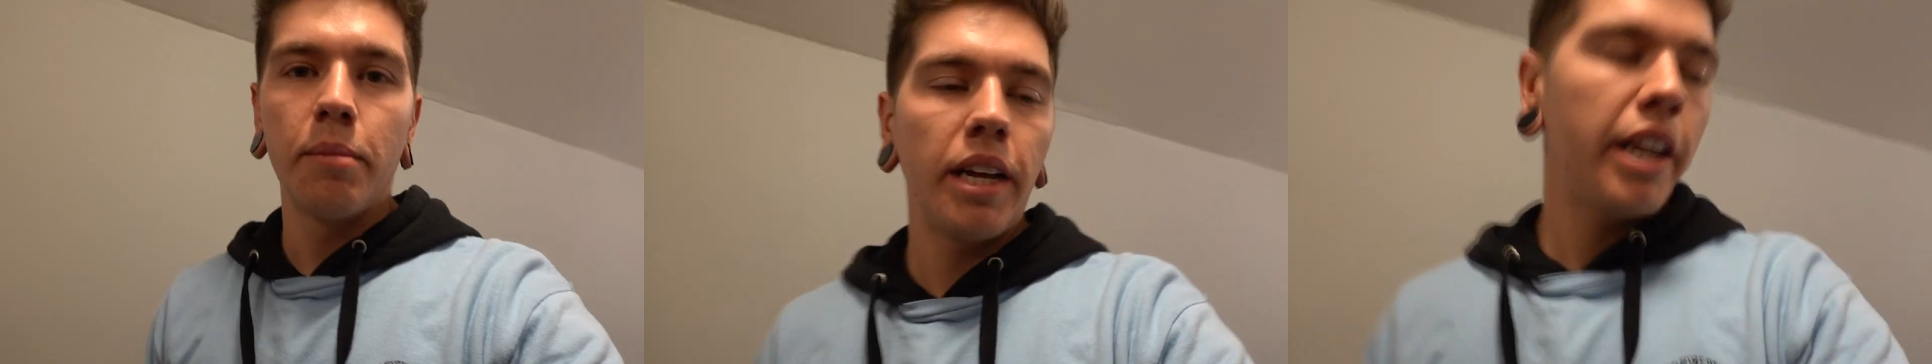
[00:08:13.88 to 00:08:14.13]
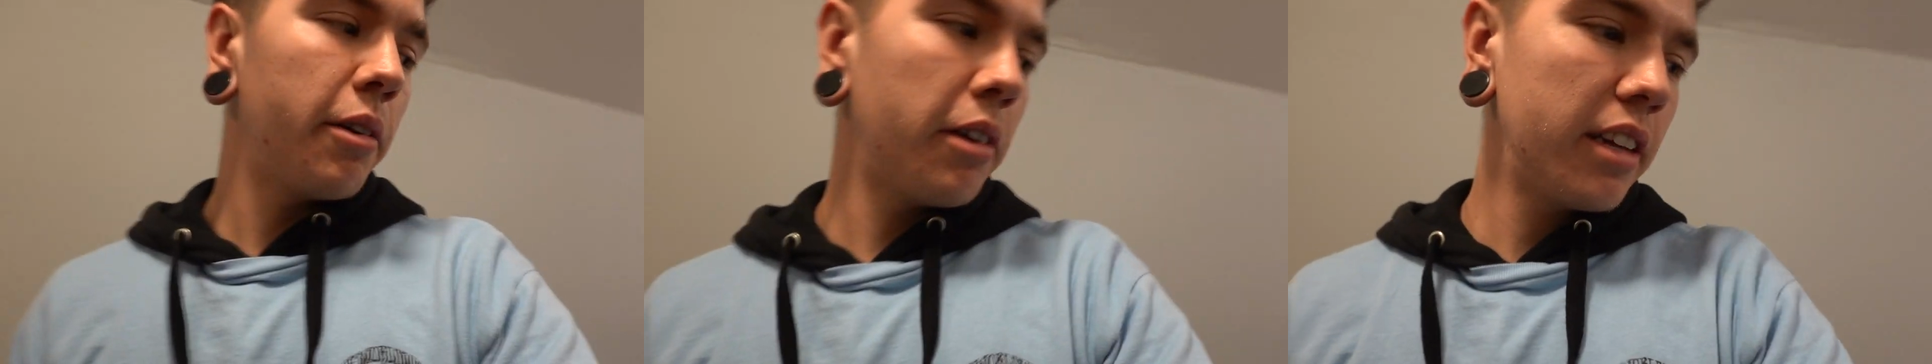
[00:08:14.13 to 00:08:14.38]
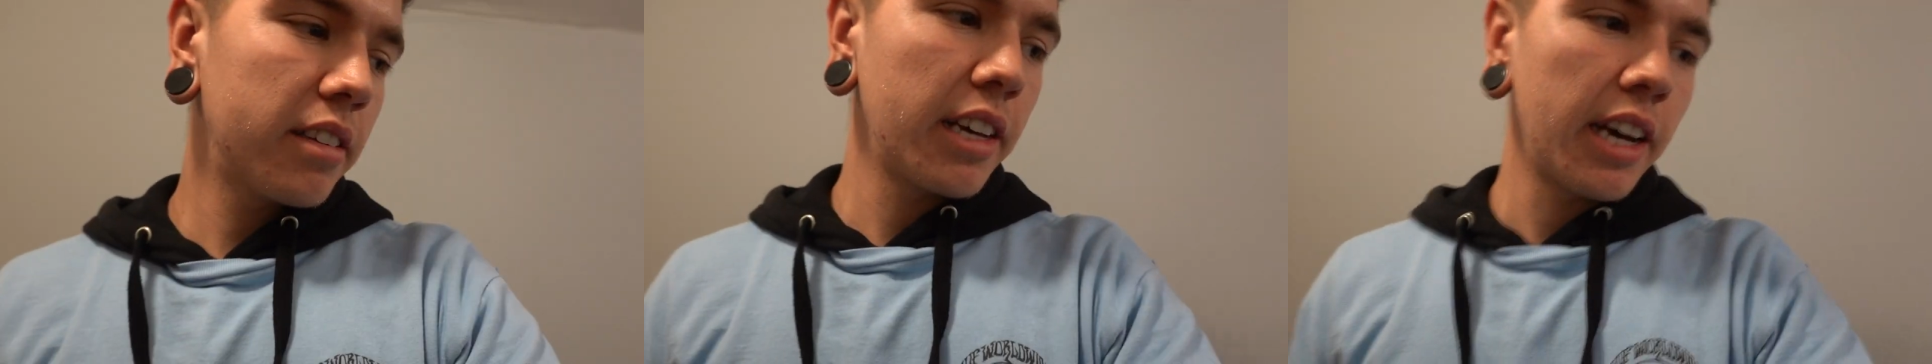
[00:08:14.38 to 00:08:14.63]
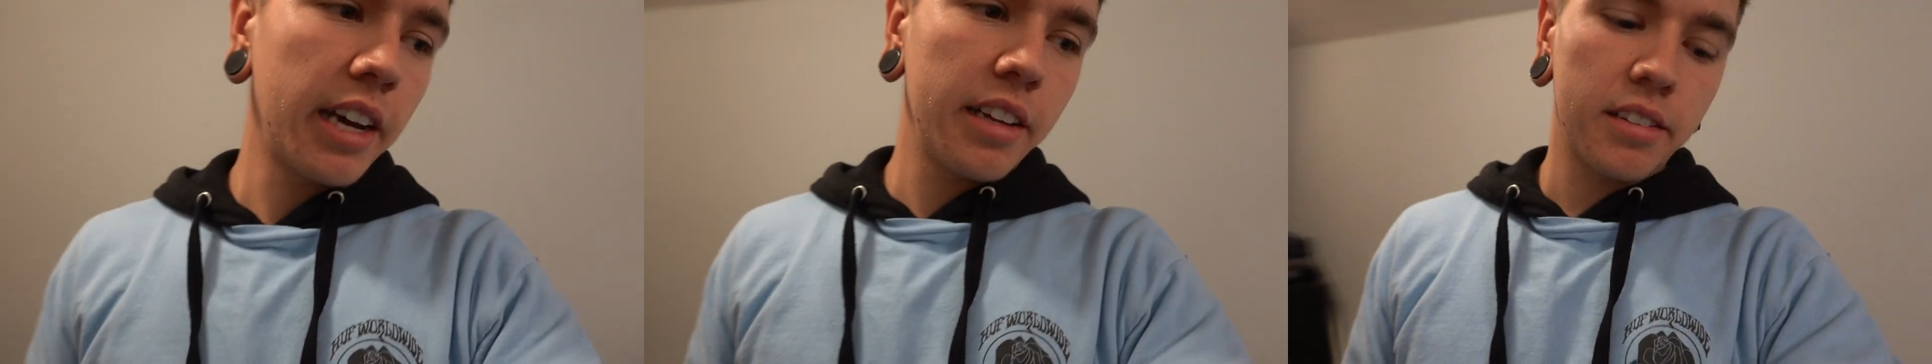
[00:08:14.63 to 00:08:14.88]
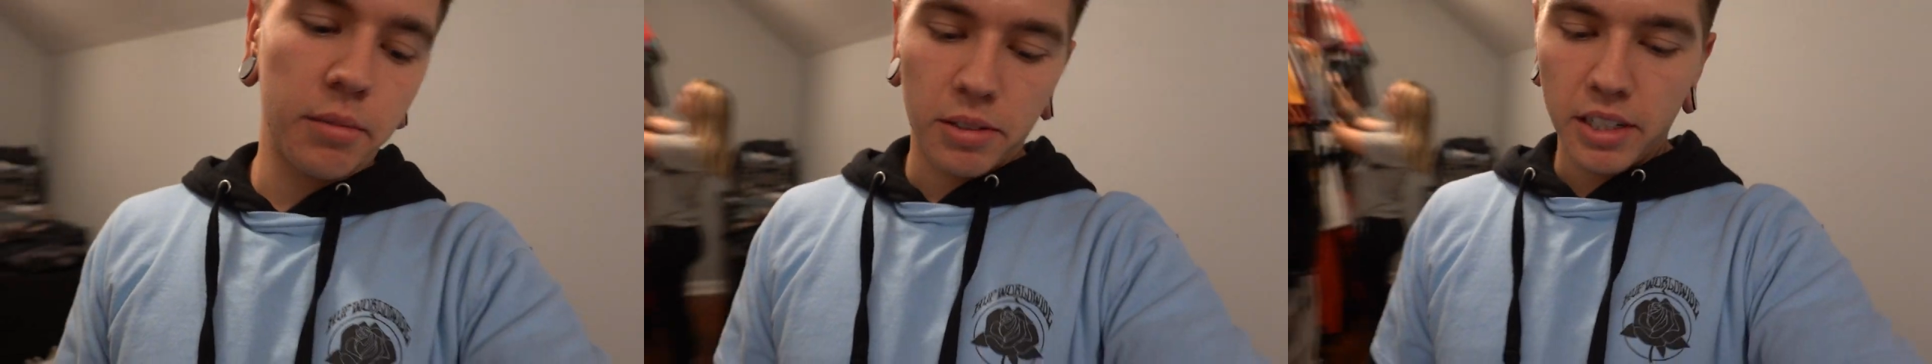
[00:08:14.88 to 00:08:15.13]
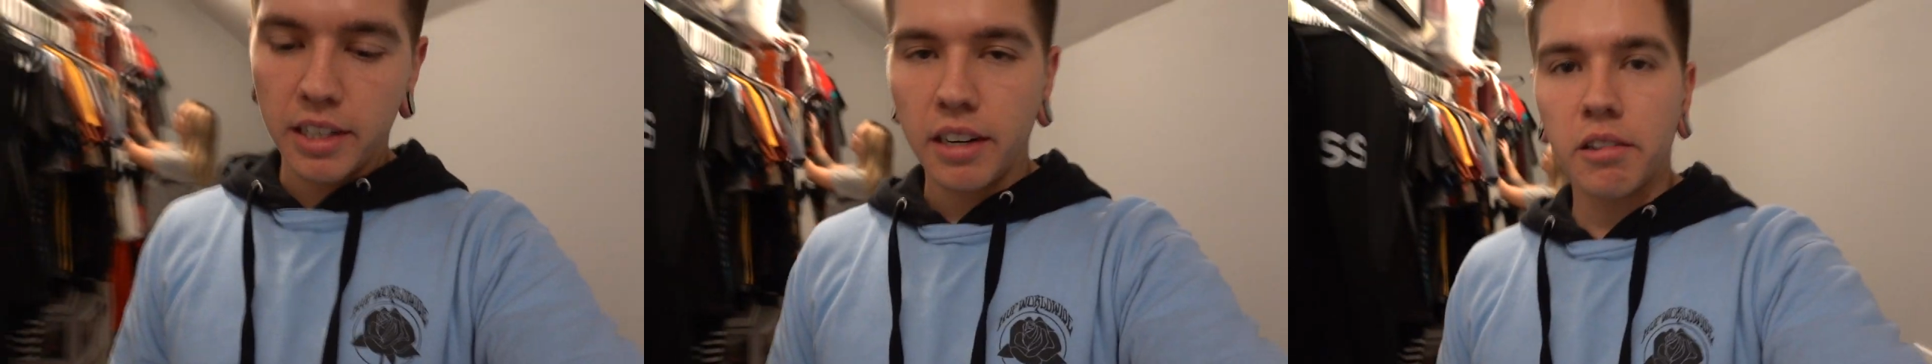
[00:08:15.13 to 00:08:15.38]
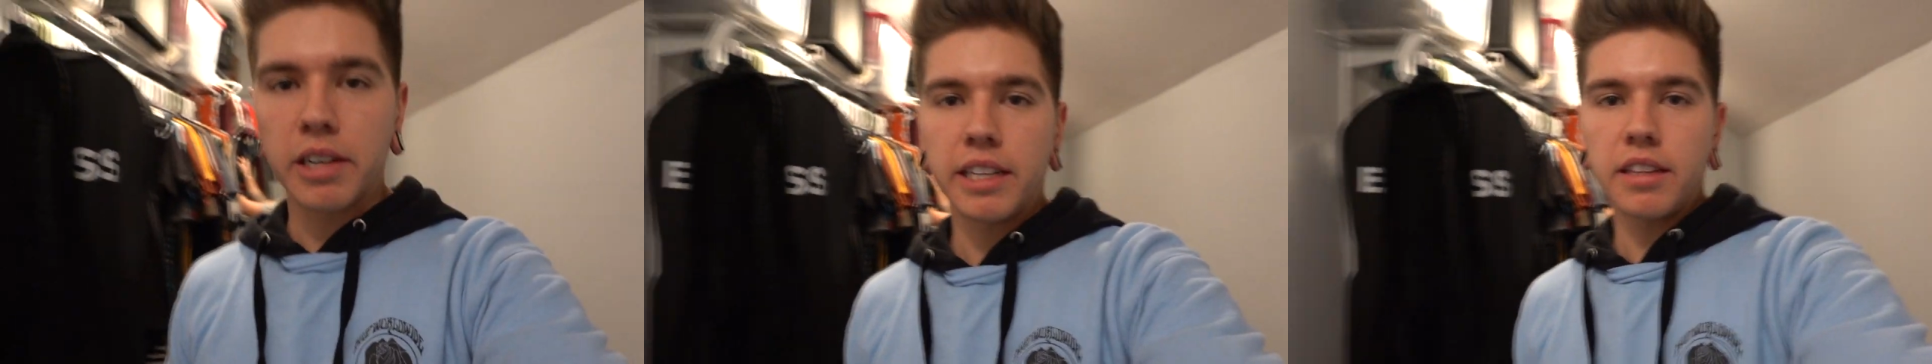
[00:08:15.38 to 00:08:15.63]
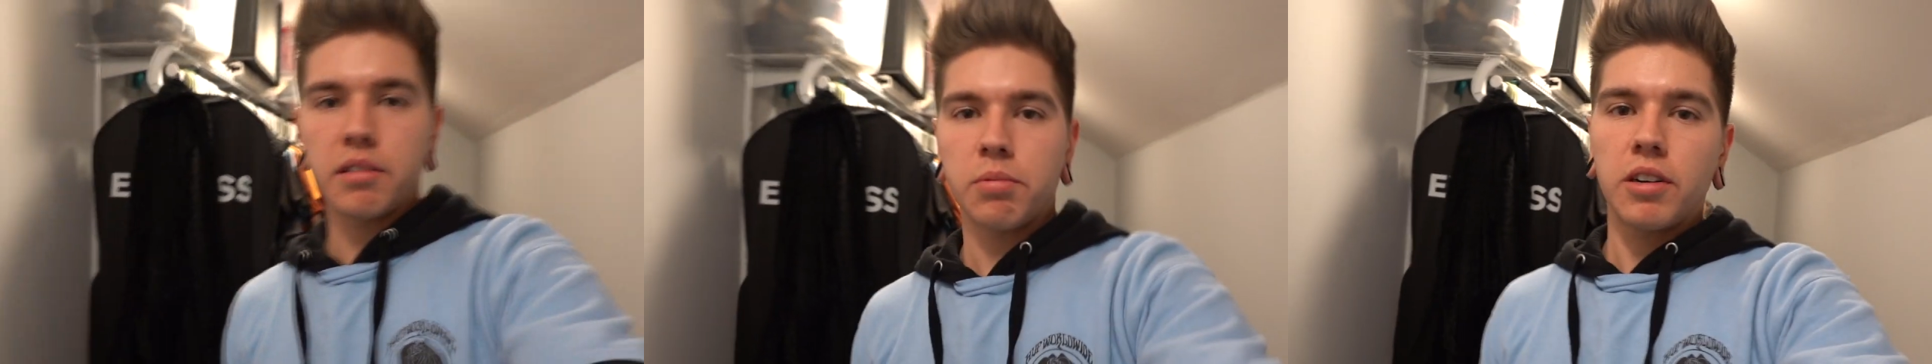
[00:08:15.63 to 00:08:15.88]
Anyways guys, we're gonna go get
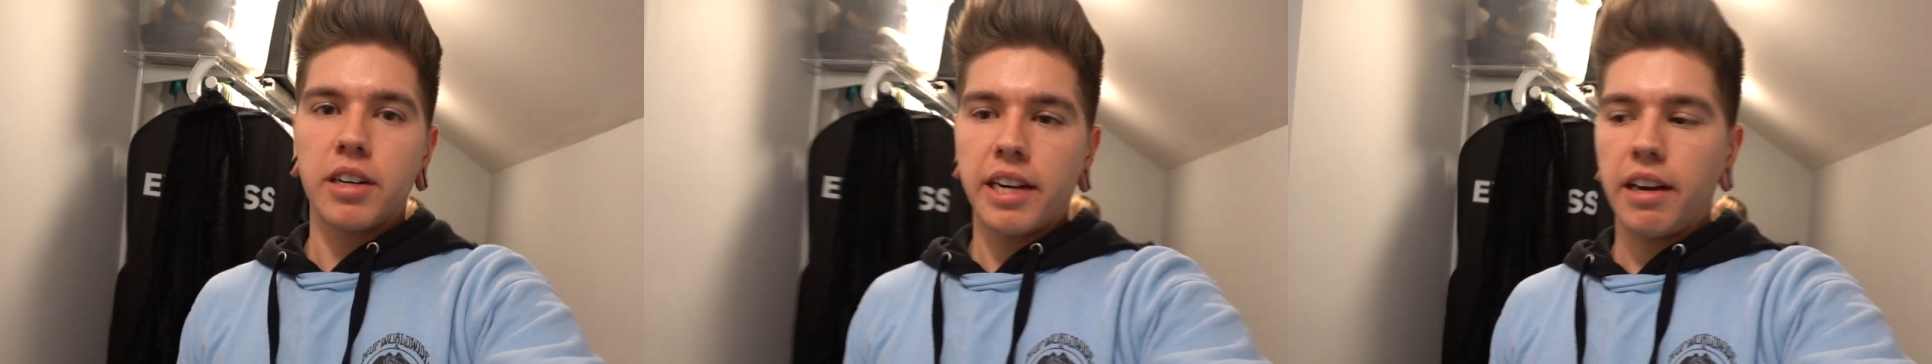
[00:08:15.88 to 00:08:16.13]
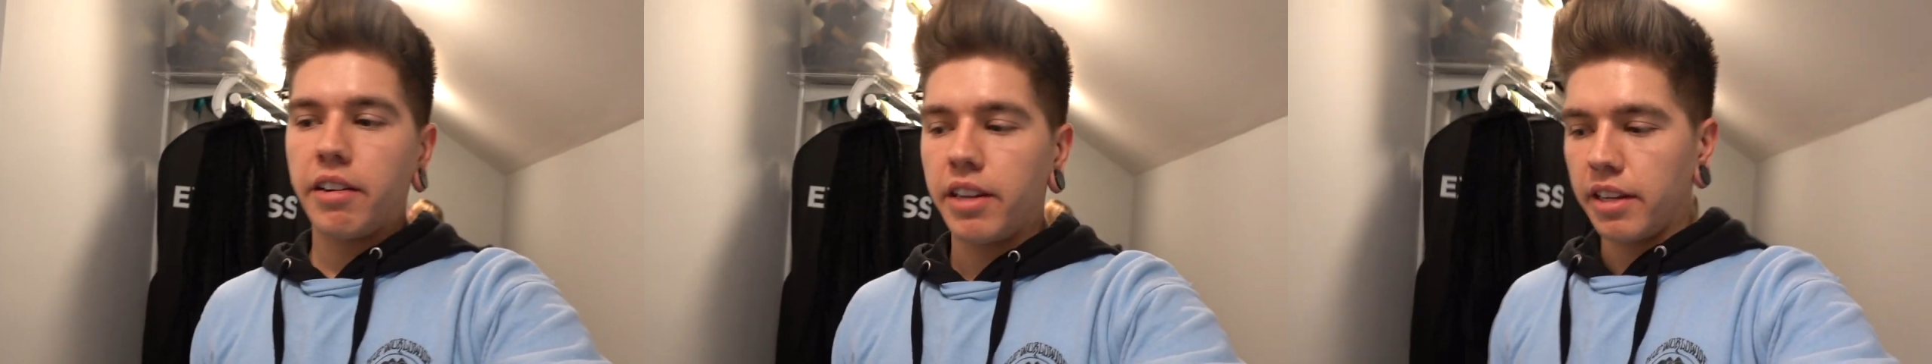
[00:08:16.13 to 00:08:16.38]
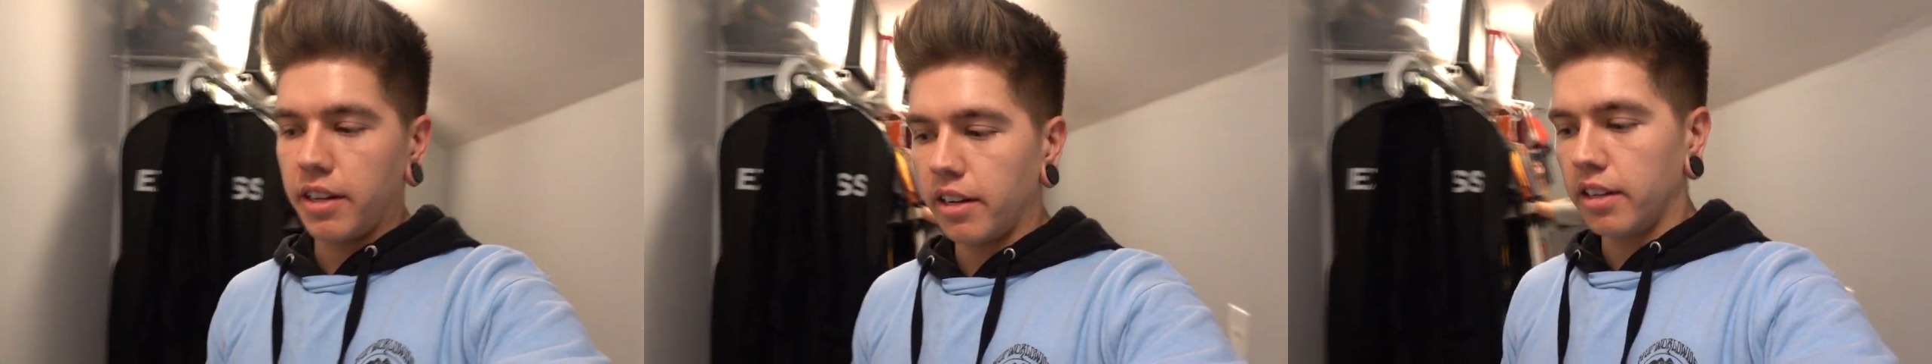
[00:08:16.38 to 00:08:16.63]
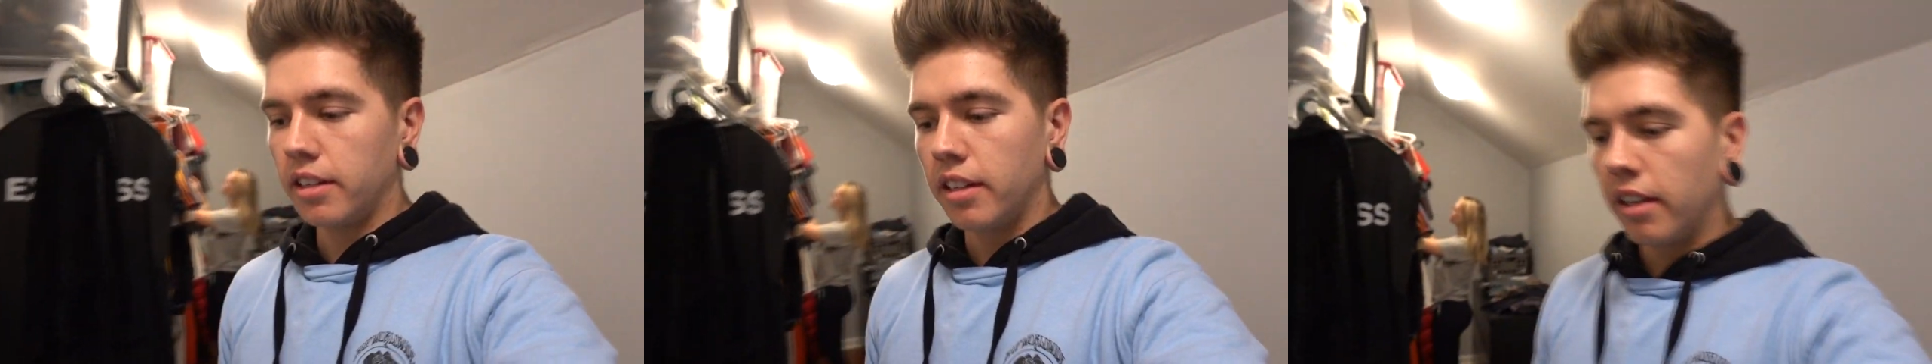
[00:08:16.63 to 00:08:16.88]
this workout in.